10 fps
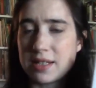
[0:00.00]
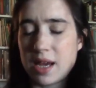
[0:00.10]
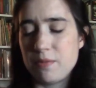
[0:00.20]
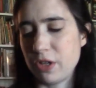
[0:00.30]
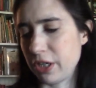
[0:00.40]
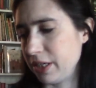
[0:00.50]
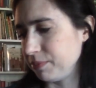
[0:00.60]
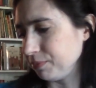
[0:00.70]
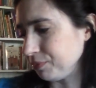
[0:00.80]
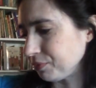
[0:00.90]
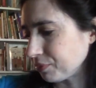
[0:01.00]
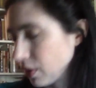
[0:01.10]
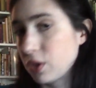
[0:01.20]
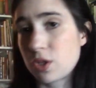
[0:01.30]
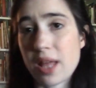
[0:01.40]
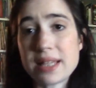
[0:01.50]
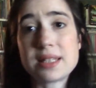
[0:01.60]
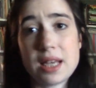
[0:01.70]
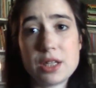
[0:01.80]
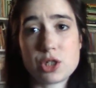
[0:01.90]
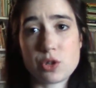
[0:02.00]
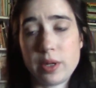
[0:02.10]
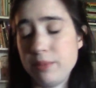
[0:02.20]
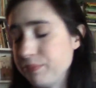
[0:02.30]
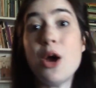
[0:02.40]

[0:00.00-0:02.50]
time period. So that's the history.